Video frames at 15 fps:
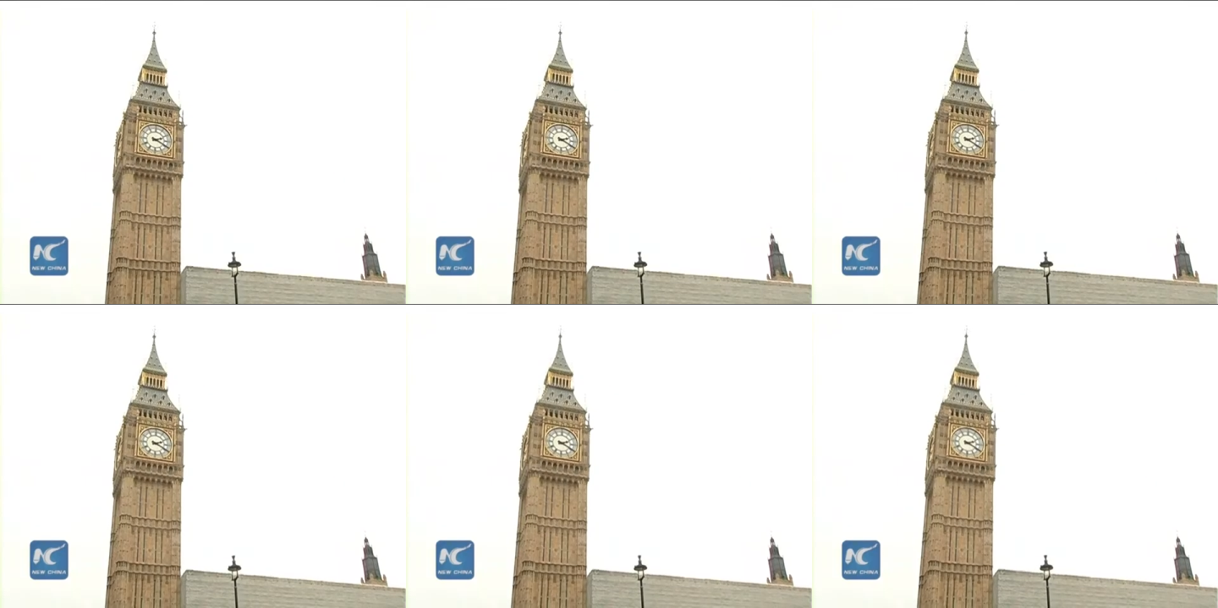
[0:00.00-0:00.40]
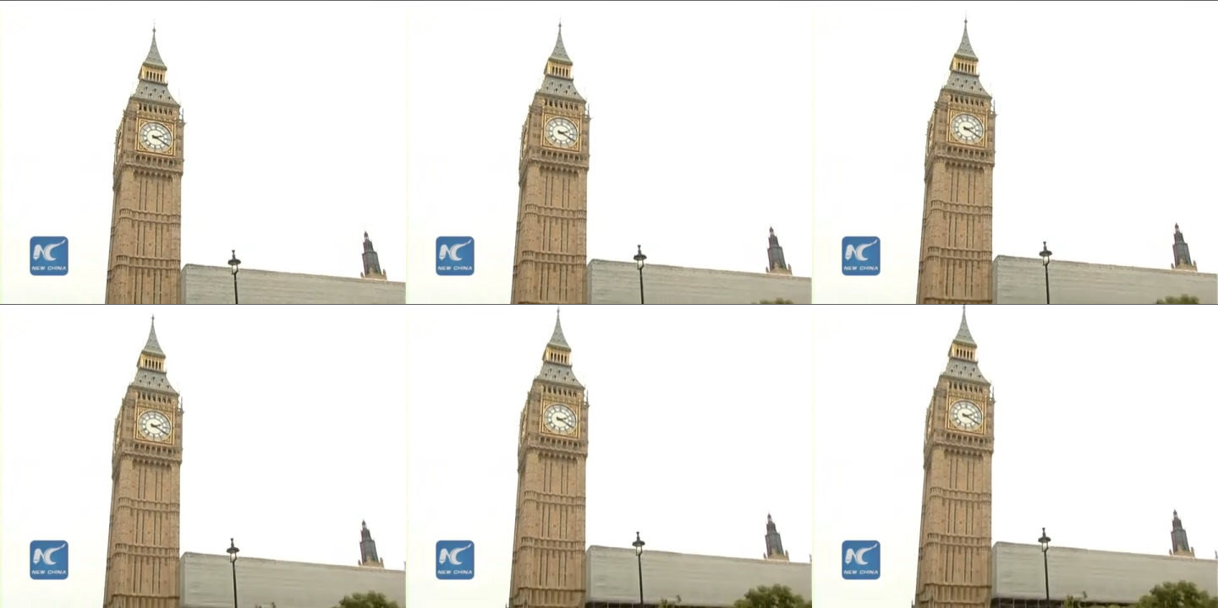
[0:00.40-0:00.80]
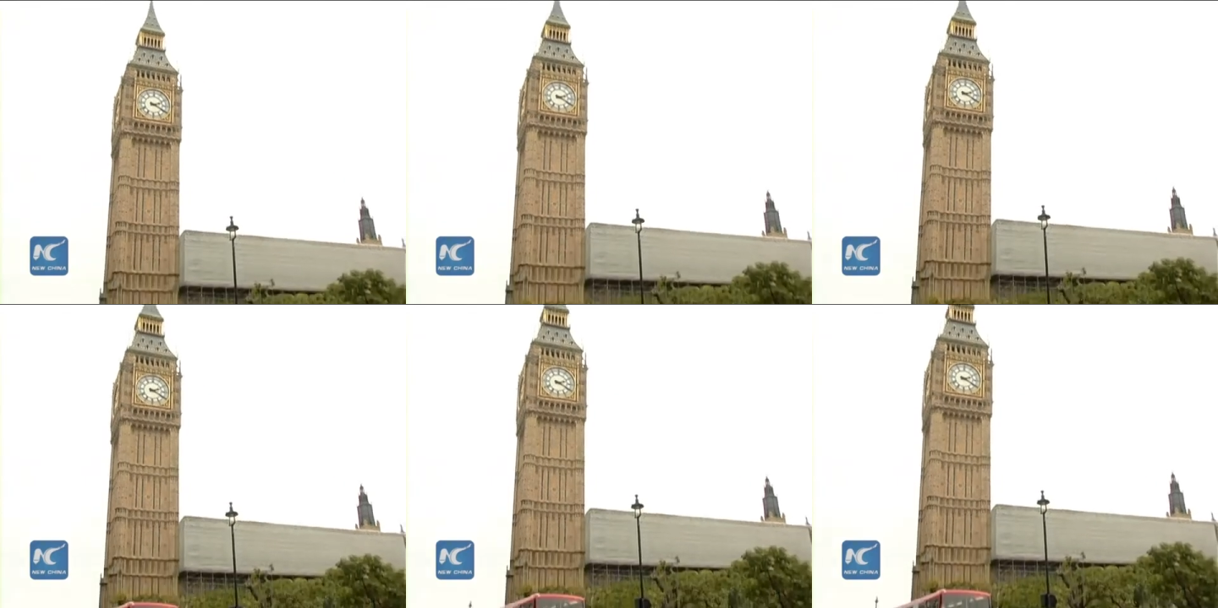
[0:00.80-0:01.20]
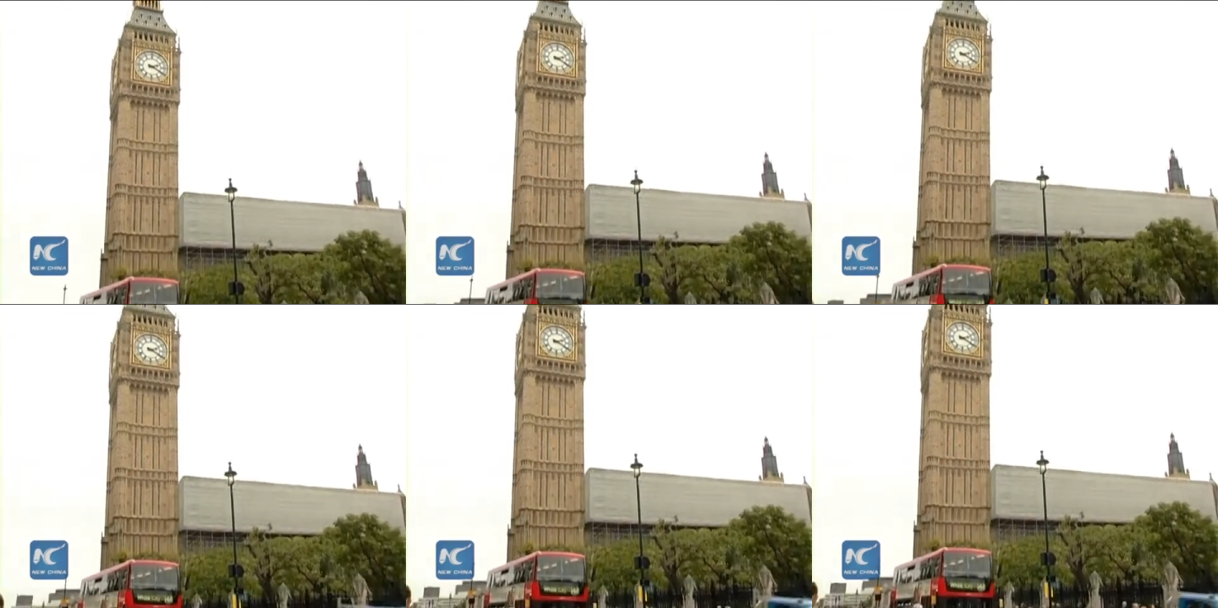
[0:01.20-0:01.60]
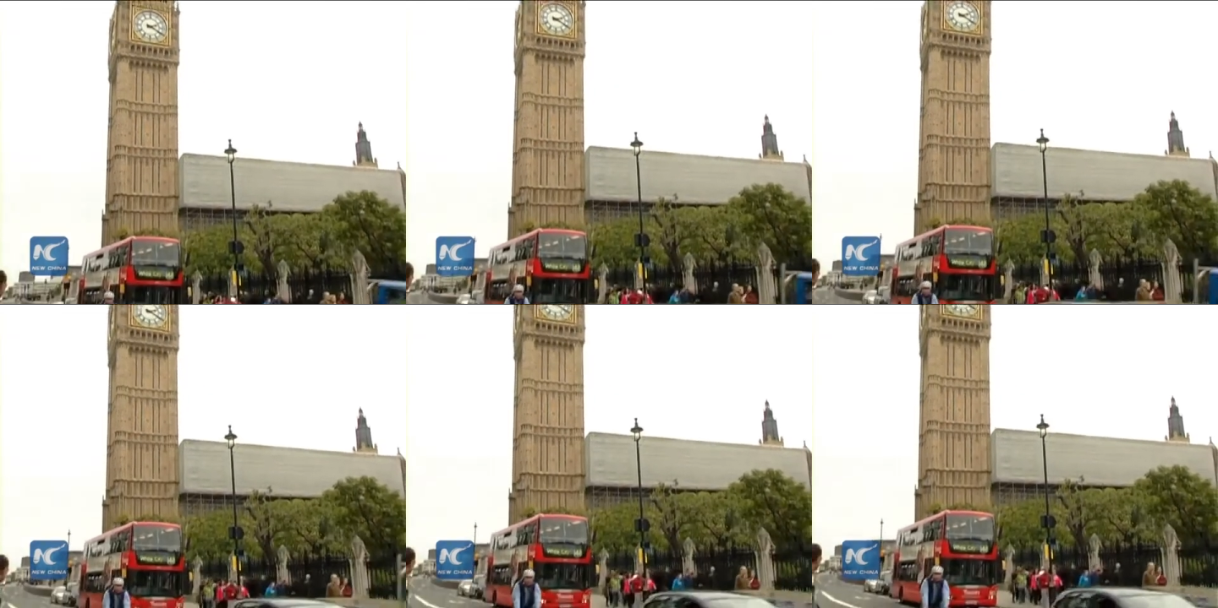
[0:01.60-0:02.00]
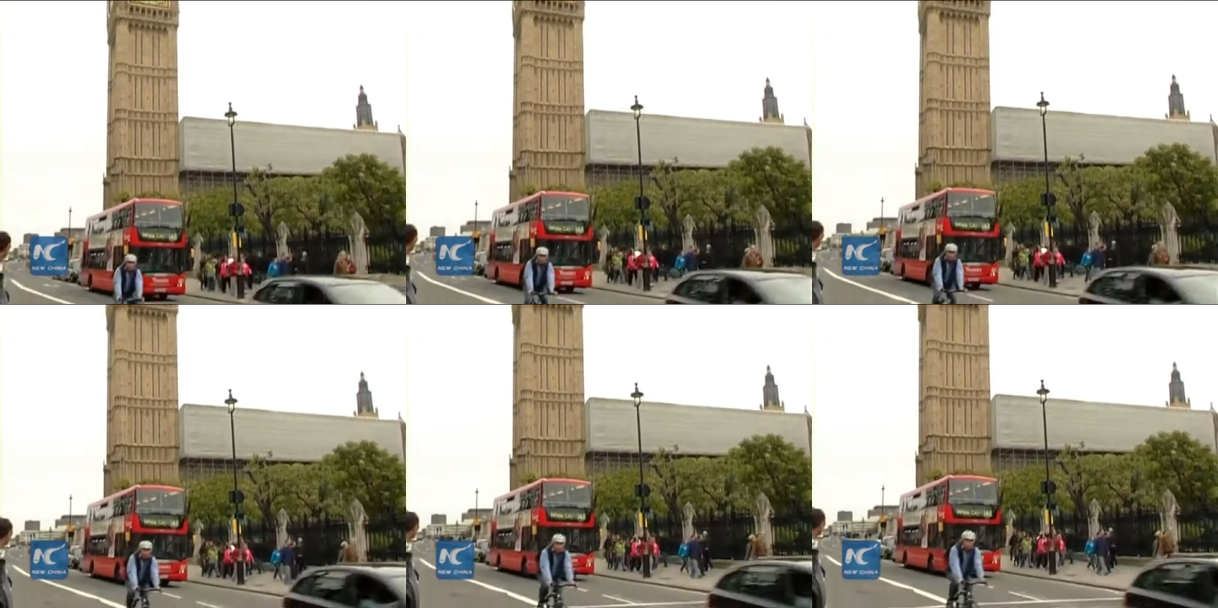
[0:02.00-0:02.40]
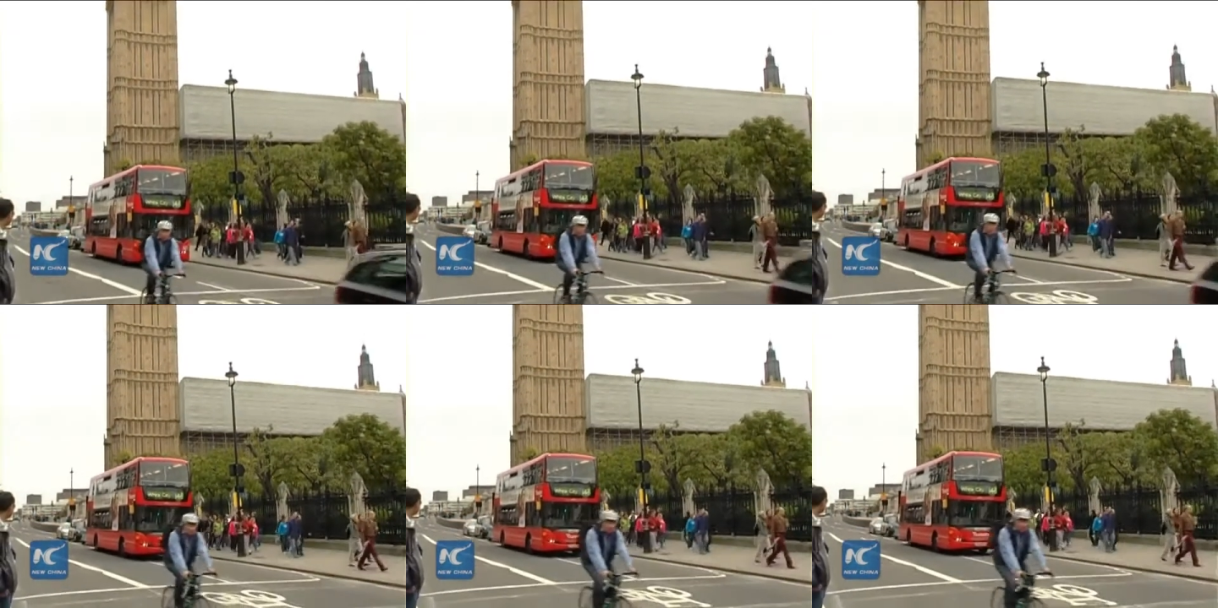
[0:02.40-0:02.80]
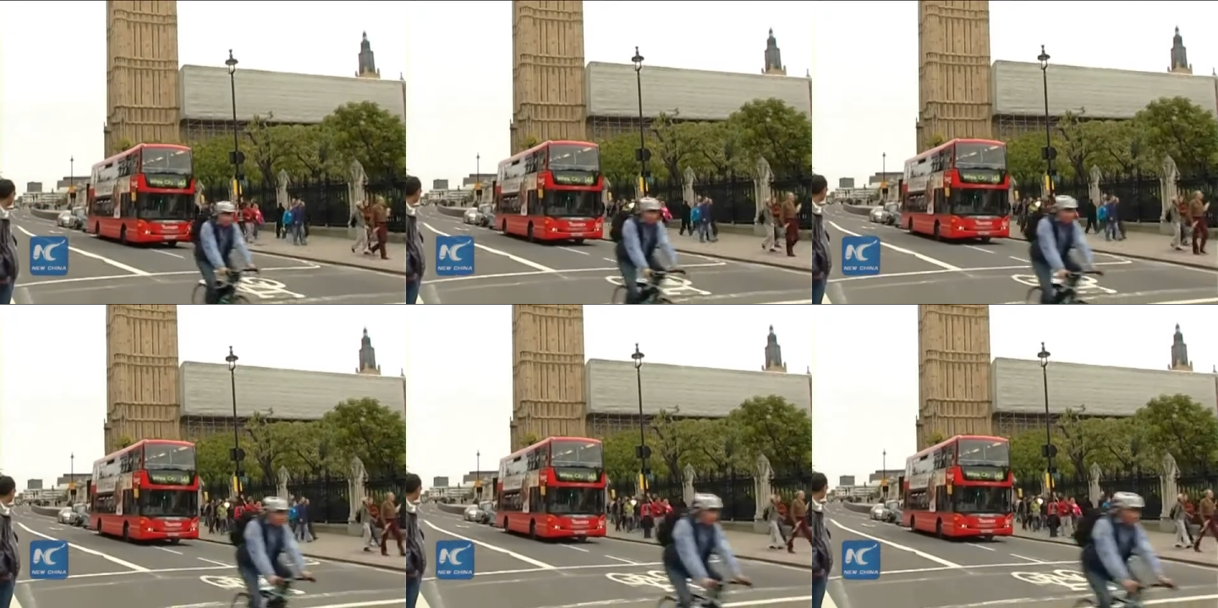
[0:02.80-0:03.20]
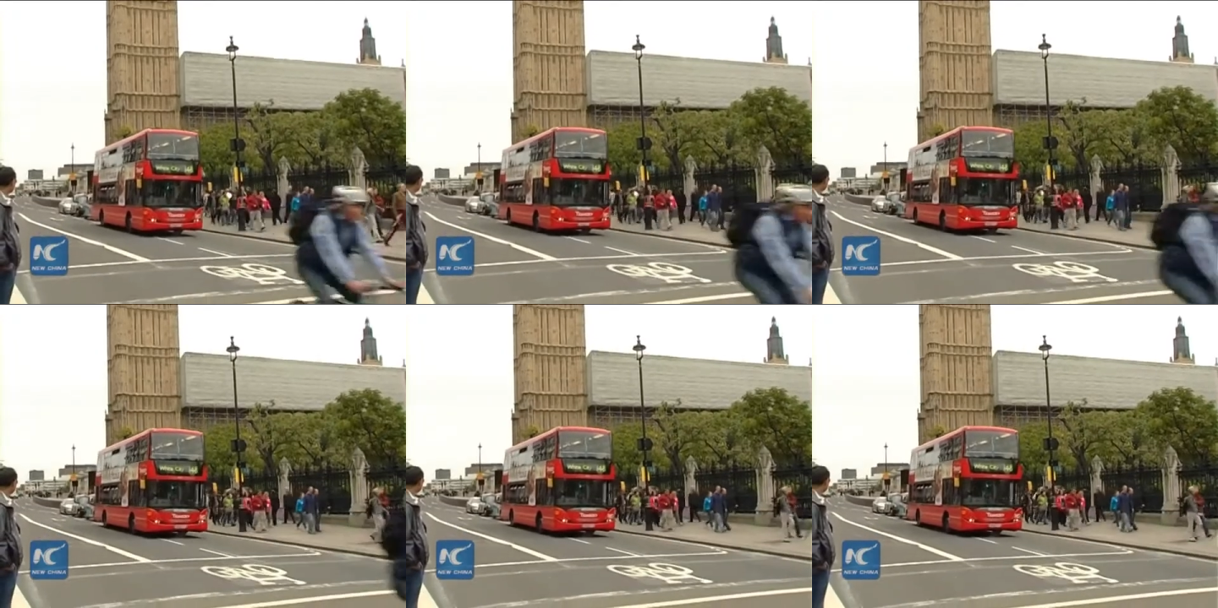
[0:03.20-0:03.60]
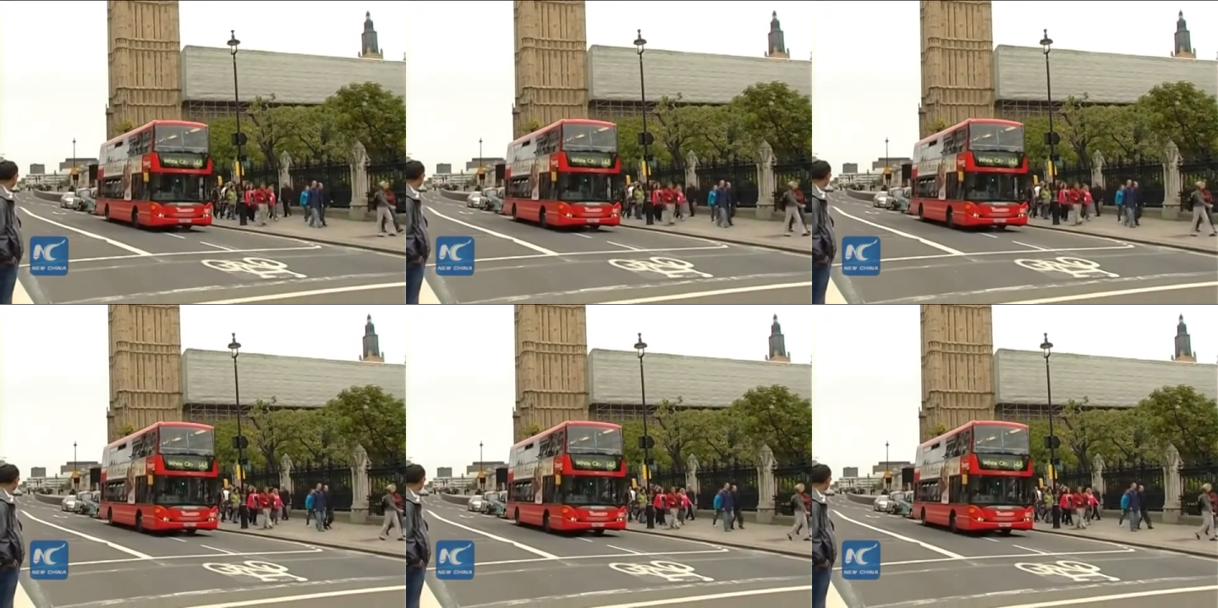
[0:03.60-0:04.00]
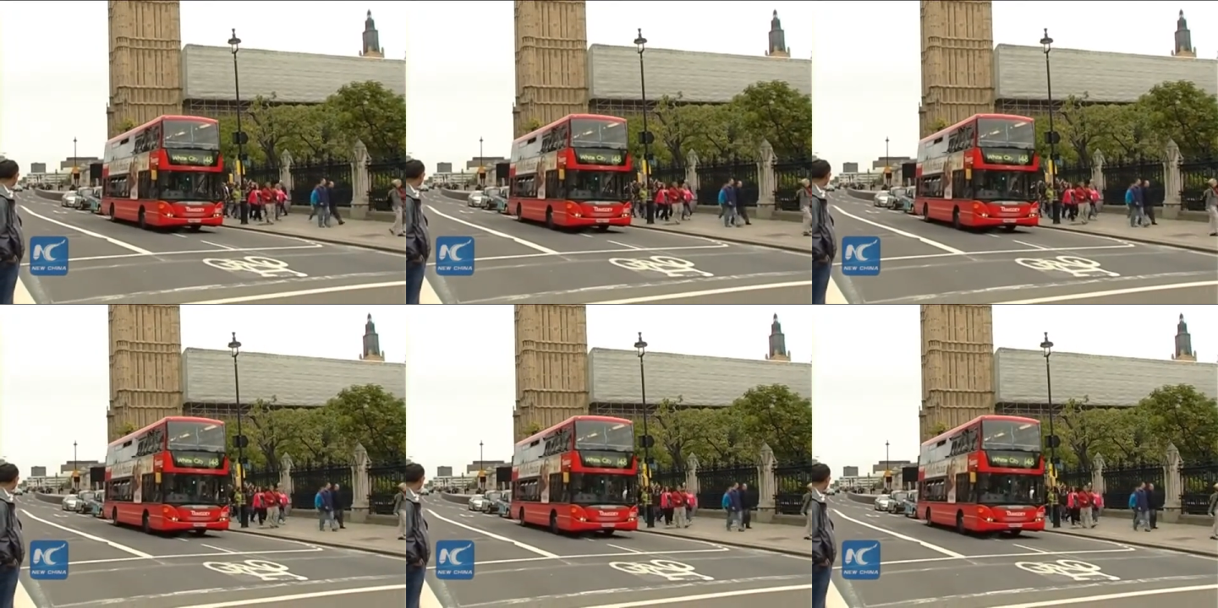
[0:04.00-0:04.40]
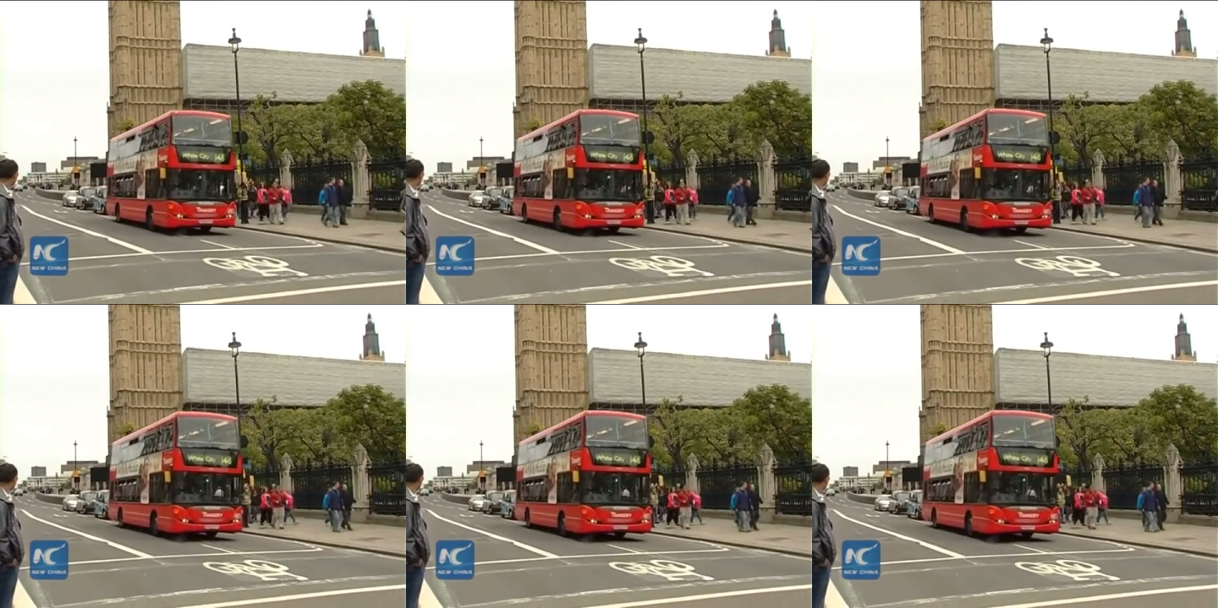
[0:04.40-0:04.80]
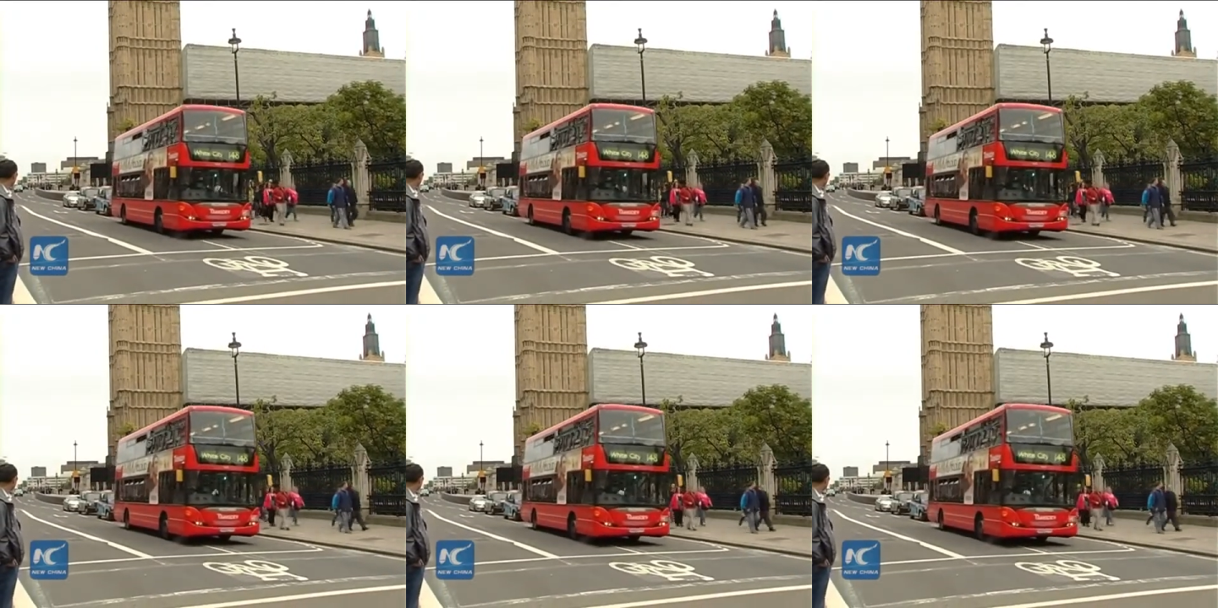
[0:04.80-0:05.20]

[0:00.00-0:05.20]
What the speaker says: No face is visible, so there are no lips to read.